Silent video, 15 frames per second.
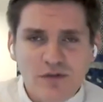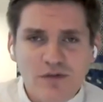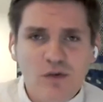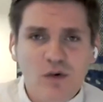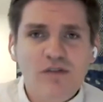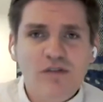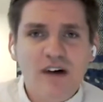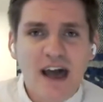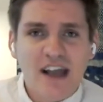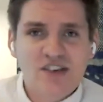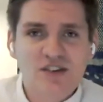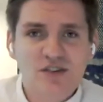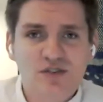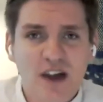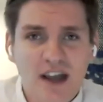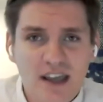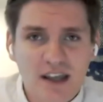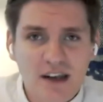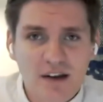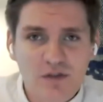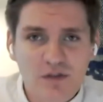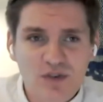fourth action track in
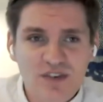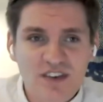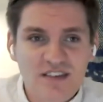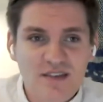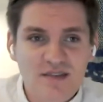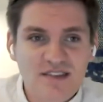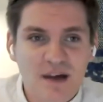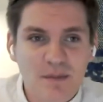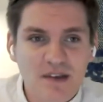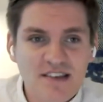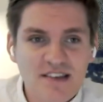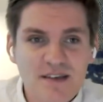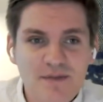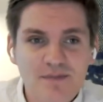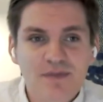the Food Systems Summit.